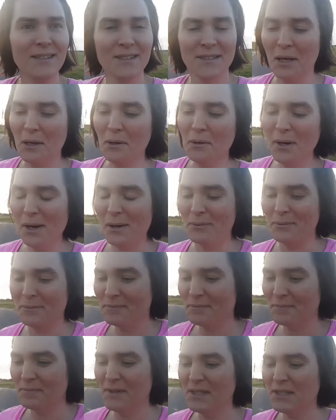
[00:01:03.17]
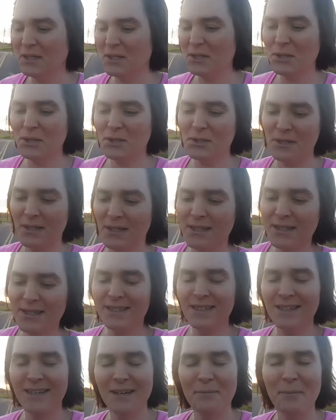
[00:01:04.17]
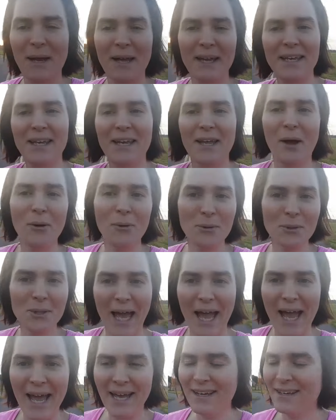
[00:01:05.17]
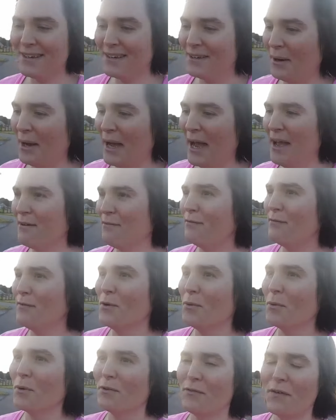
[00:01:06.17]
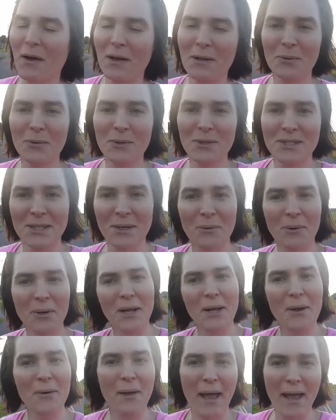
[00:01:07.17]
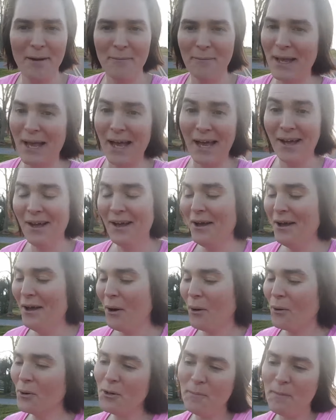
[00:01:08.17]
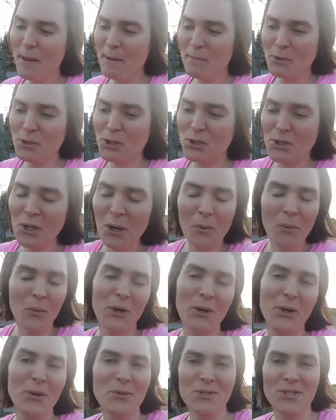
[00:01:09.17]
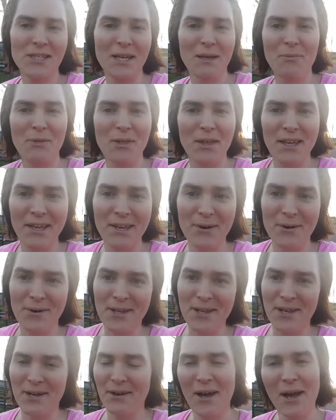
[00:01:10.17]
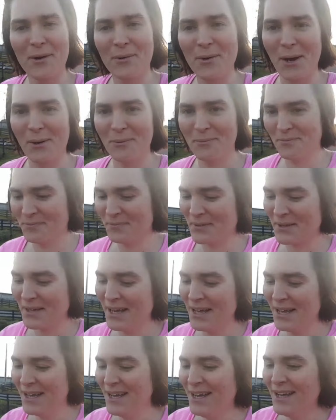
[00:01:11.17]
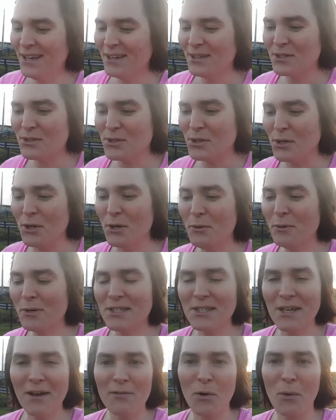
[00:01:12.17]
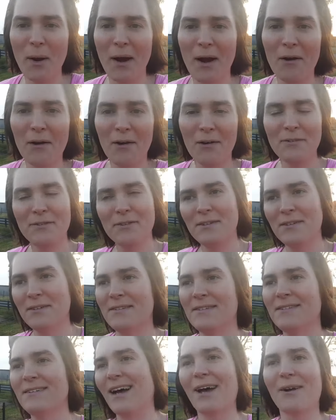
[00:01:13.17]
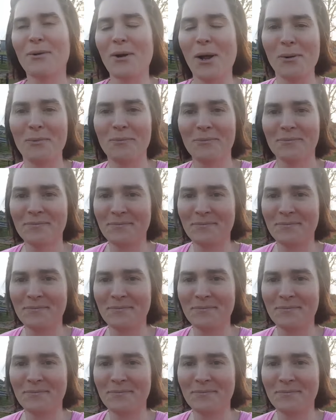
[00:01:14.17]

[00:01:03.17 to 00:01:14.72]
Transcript: So, I don't know. Is it just... am I getting old hat? Do I have fewer followers that want to go camping? Or do people just not want to do the same thing year to year? I don't know. Does the newness of it wear off? I don't know.